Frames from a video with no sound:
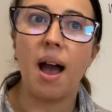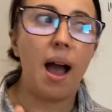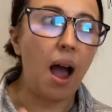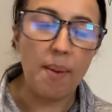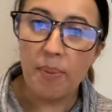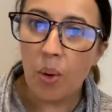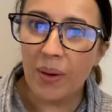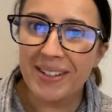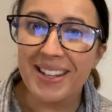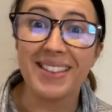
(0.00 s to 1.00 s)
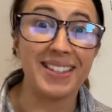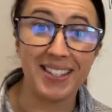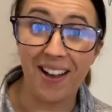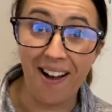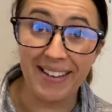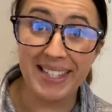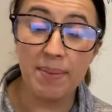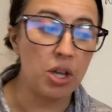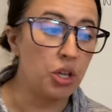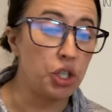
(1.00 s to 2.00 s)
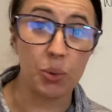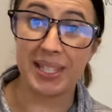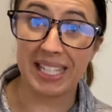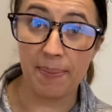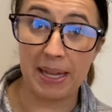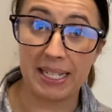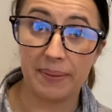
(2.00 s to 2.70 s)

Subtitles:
I'm important. This is awesome. Don't skip it.